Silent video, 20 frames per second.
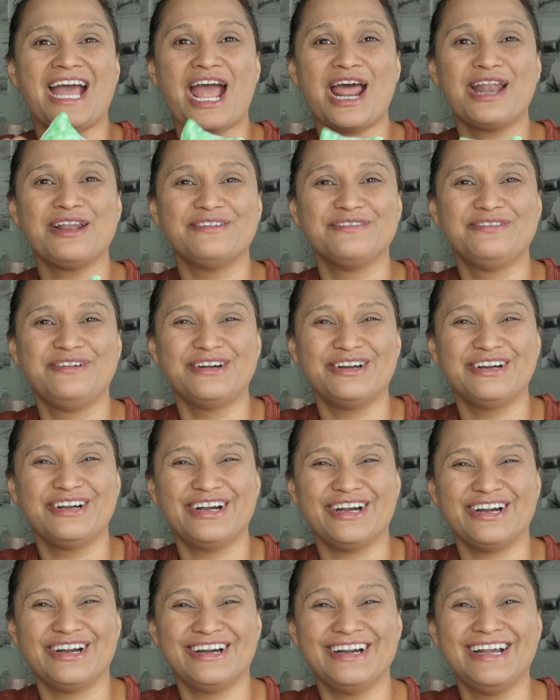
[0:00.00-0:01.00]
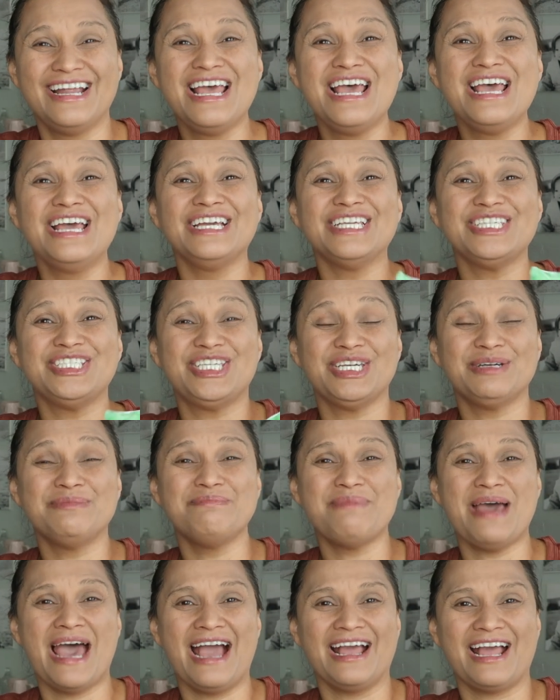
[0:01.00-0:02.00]
out of her
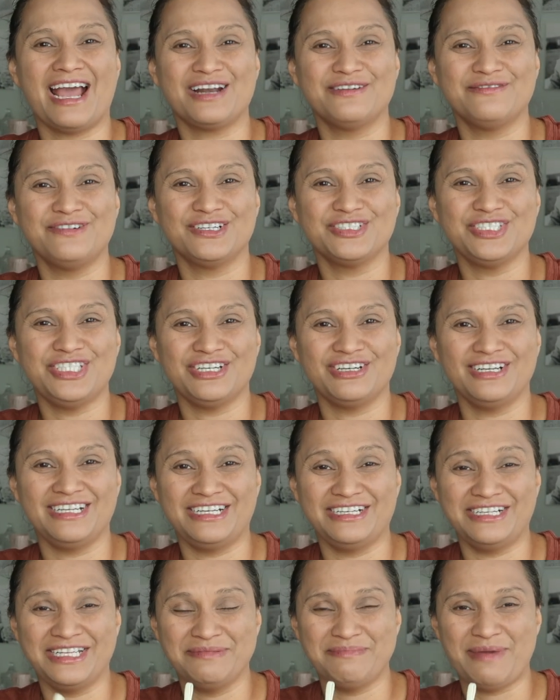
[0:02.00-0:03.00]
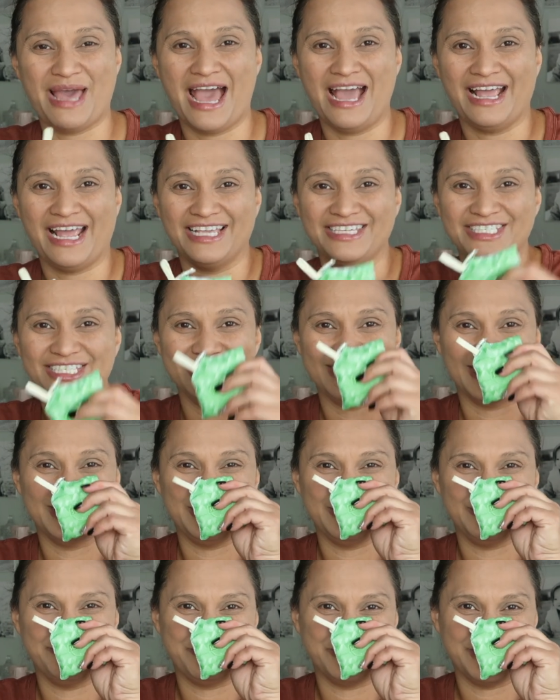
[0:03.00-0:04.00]
gym bag out of her cheerleading bag, and she said
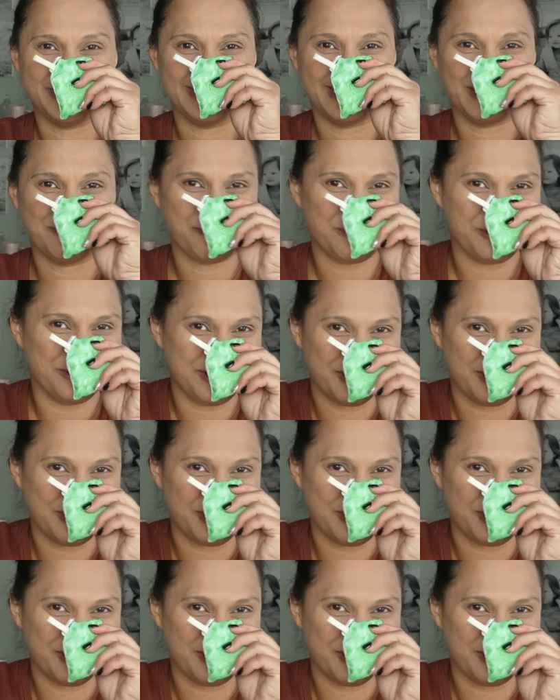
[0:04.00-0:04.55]
she'd put it up her